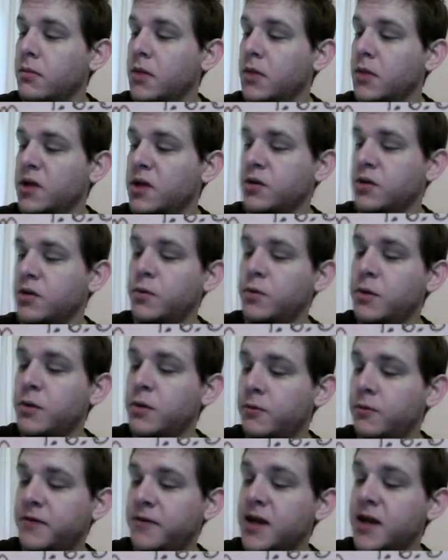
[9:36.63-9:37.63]
So we
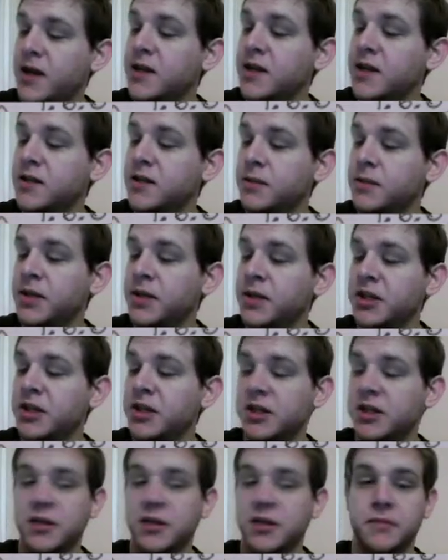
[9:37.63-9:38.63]
will find a
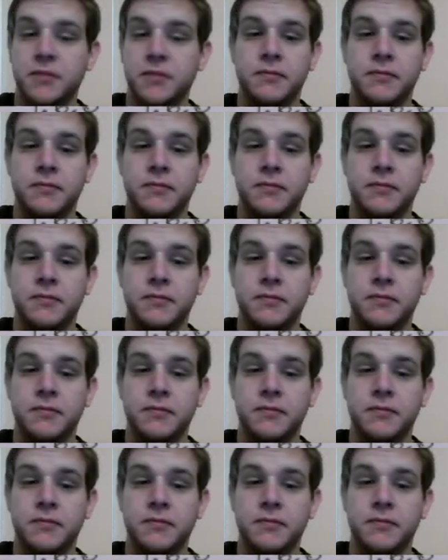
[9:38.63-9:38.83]
bijection